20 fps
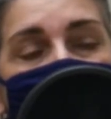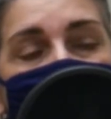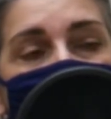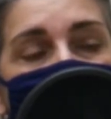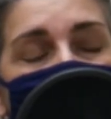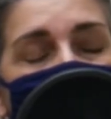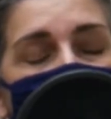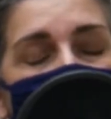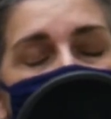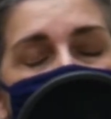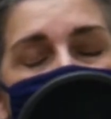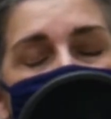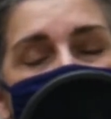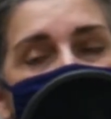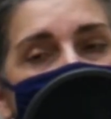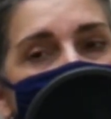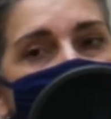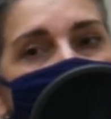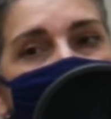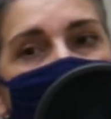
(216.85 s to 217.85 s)
That
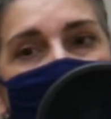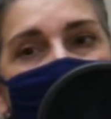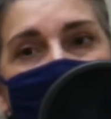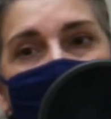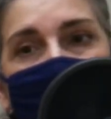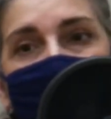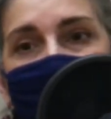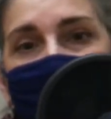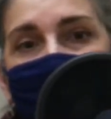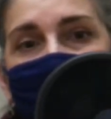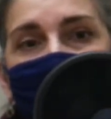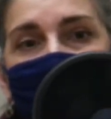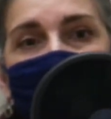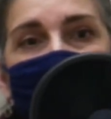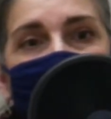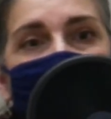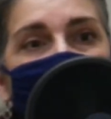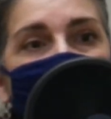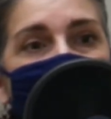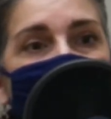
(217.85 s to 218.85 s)
particular group of
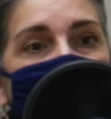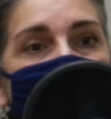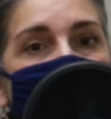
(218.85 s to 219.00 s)
students,